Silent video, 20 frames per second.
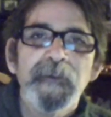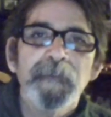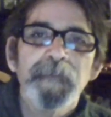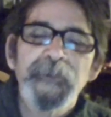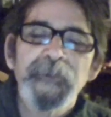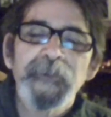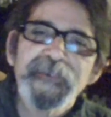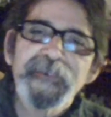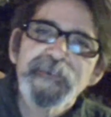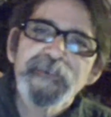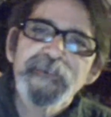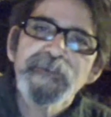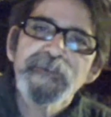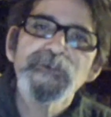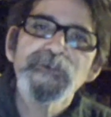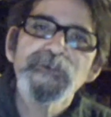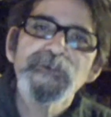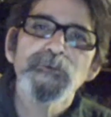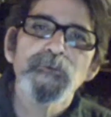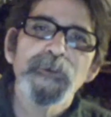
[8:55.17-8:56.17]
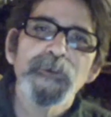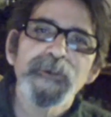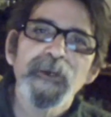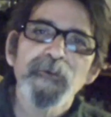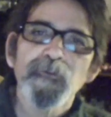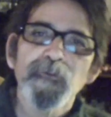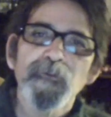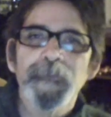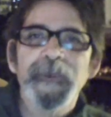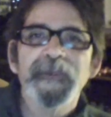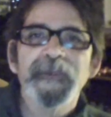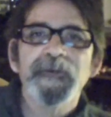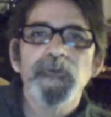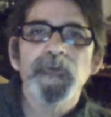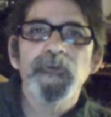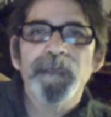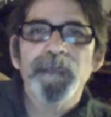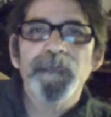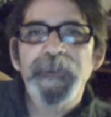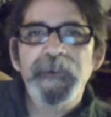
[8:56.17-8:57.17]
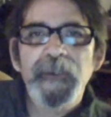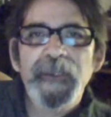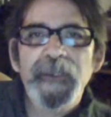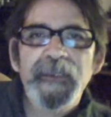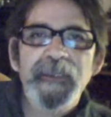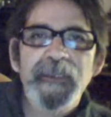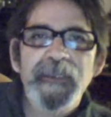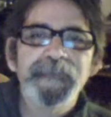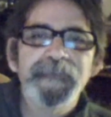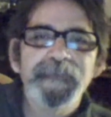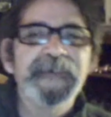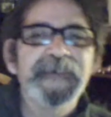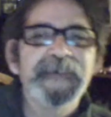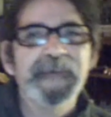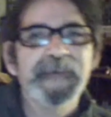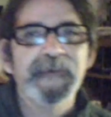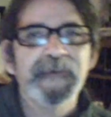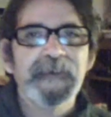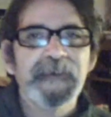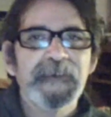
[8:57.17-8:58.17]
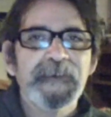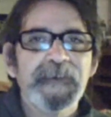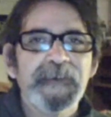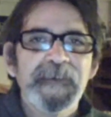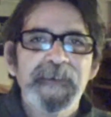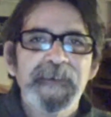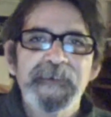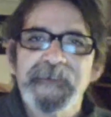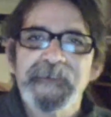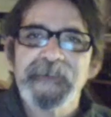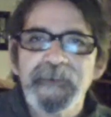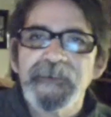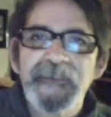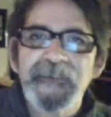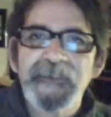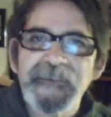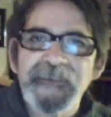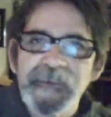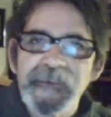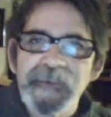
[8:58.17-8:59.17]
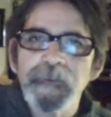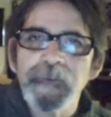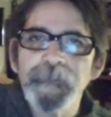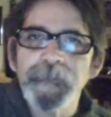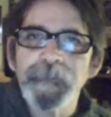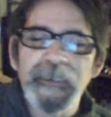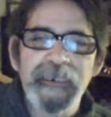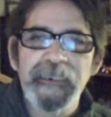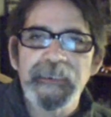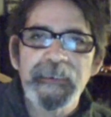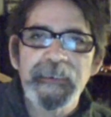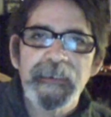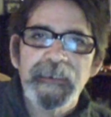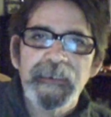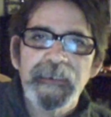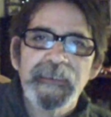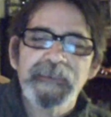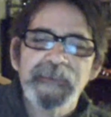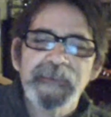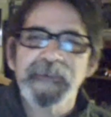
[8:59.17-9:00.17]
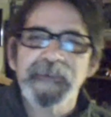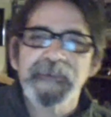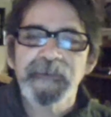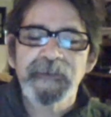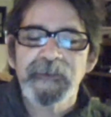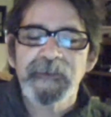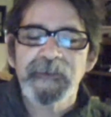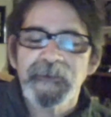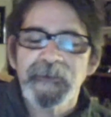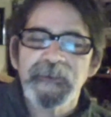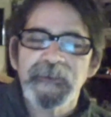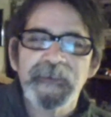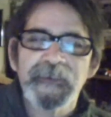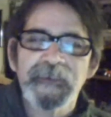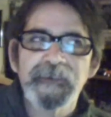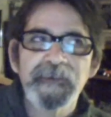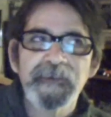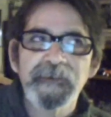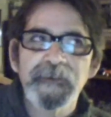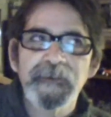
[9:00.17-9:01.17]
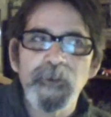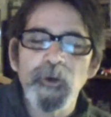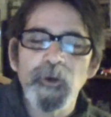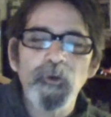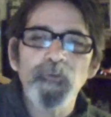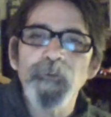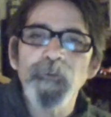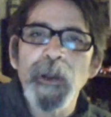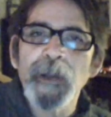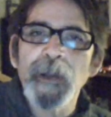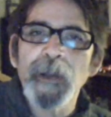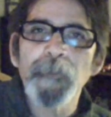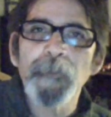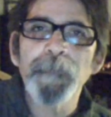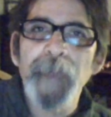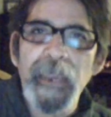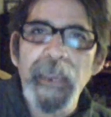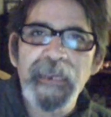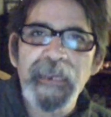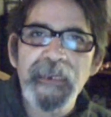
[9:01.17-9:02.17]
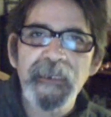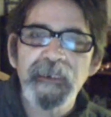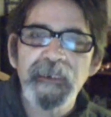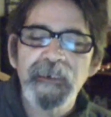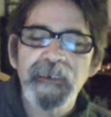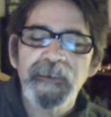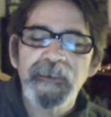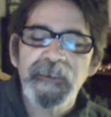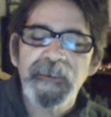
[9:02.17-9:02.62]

But he didn't do what other men who have been like him did. He didn't steal money. He didn't go rob a bank.